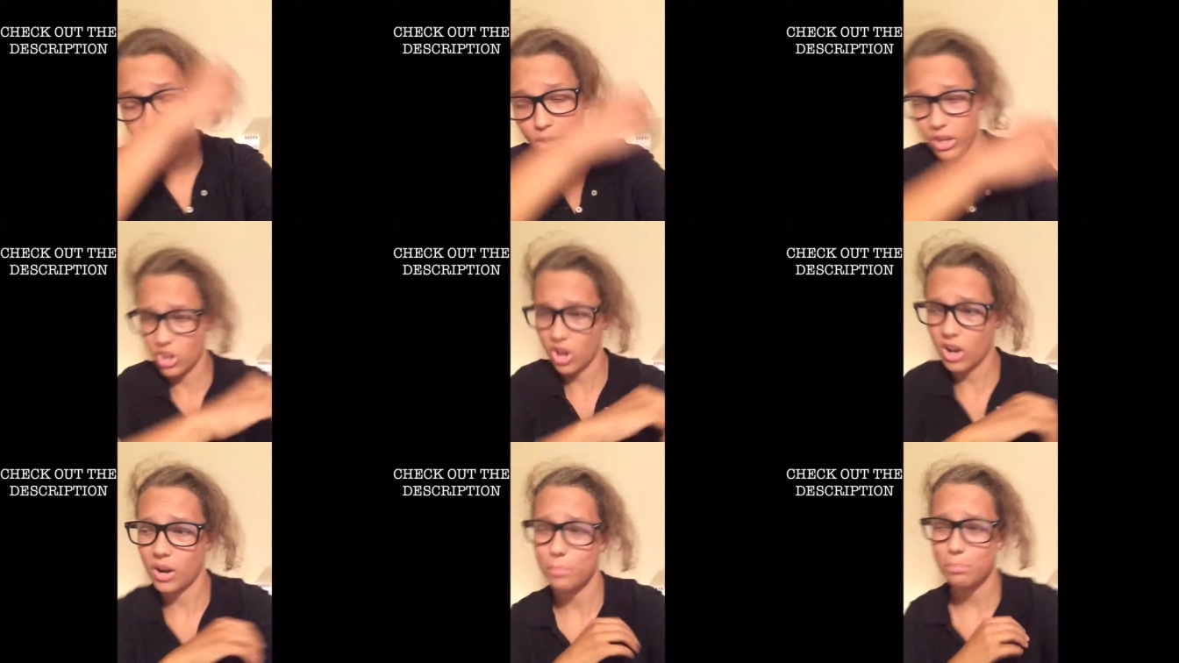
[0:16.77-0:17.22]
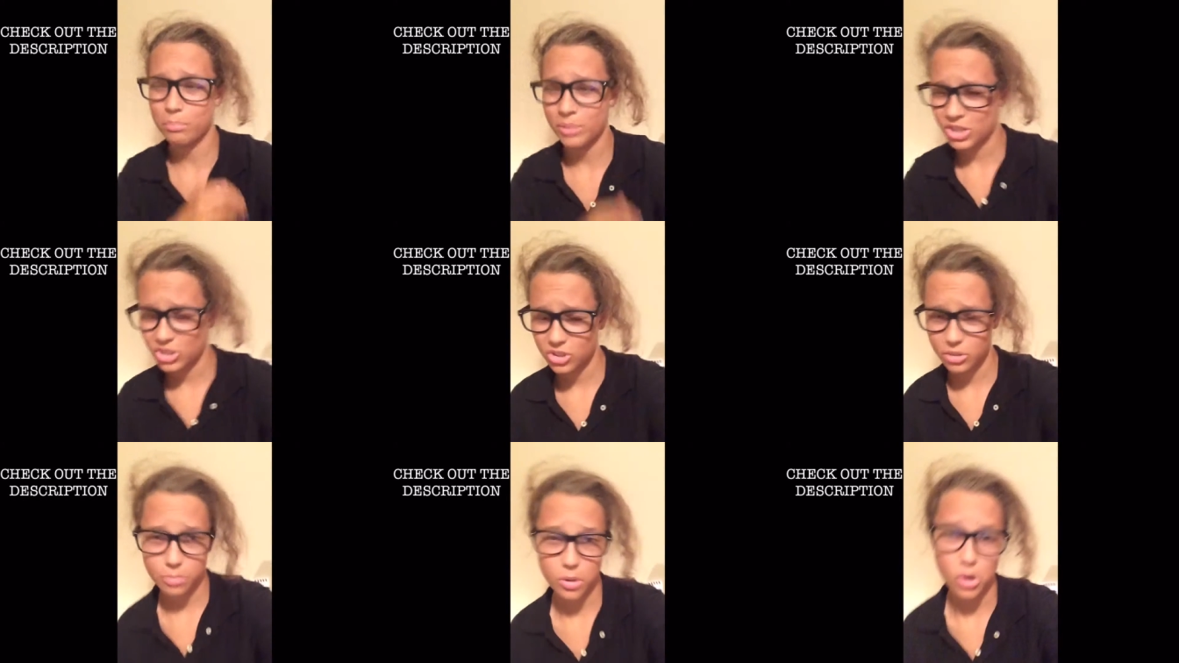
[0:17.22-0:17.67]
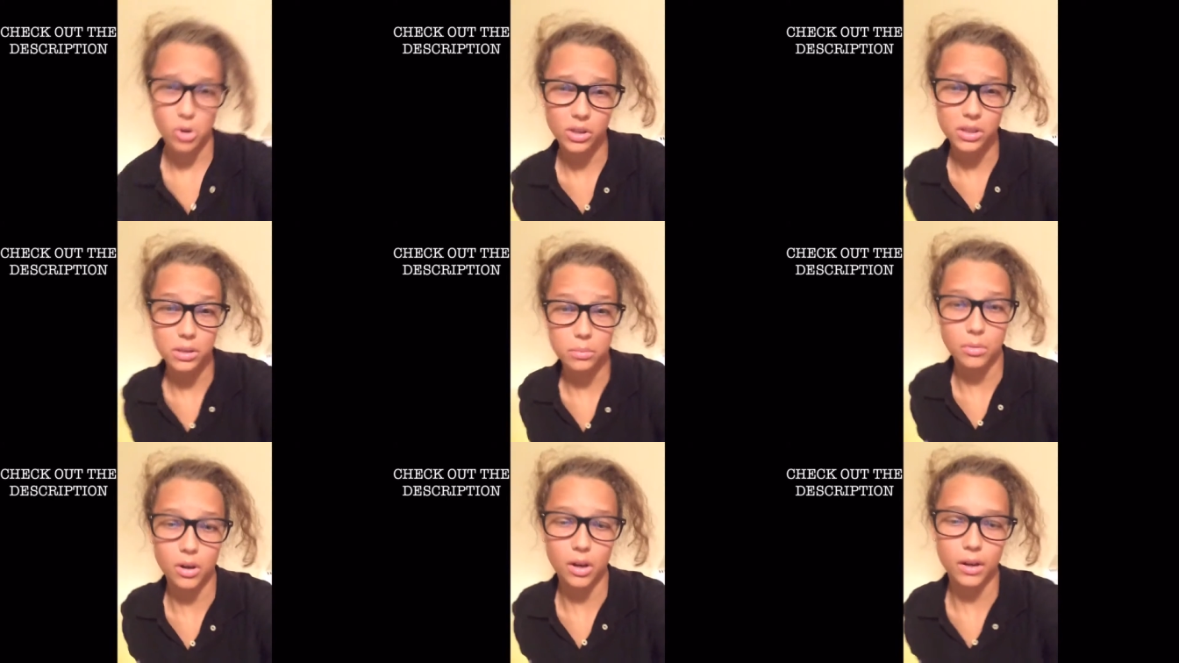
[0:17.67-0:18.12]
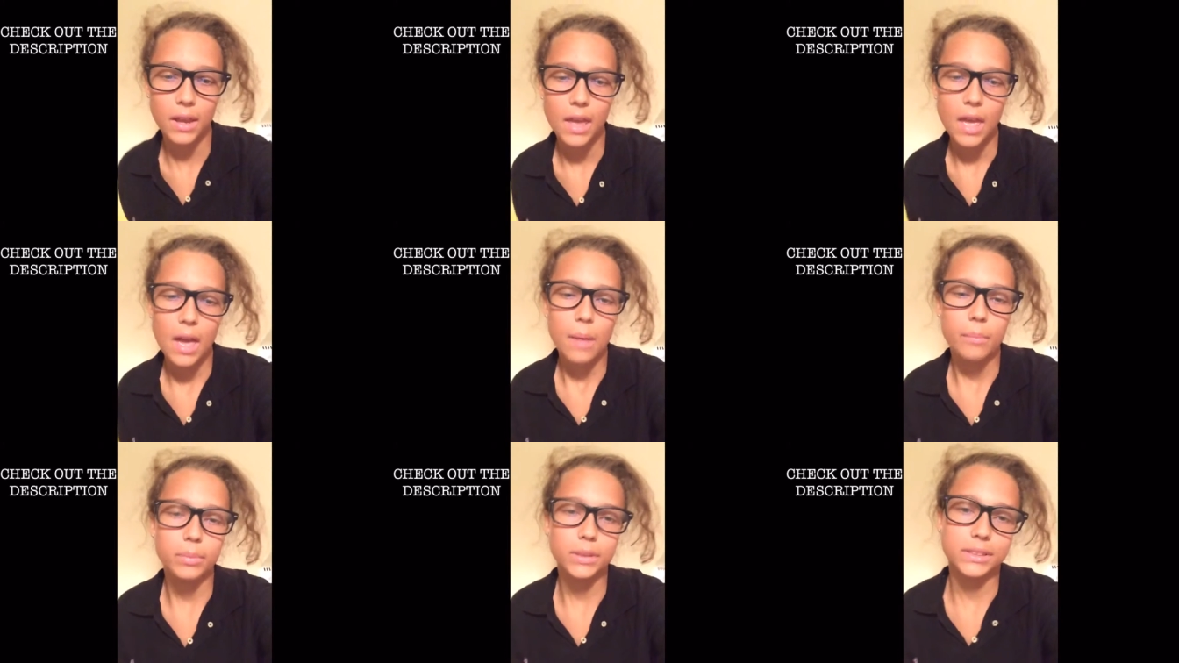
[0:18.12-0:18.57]
I caught a bunch of Pokemon,
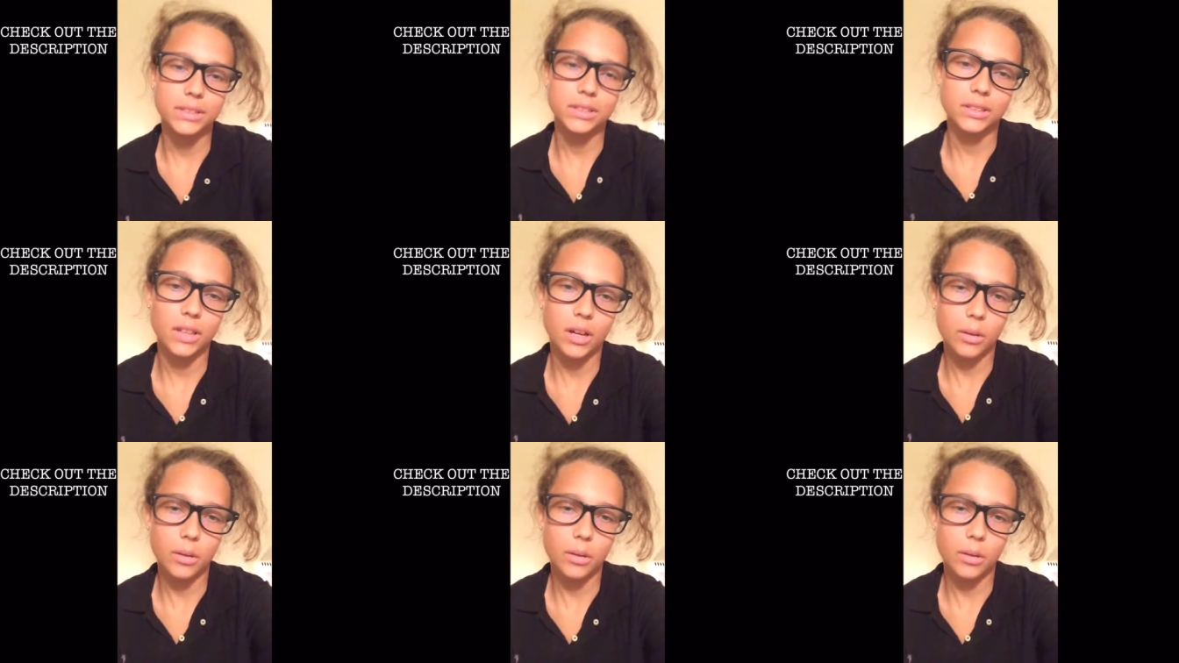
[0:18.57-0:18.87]
but uh,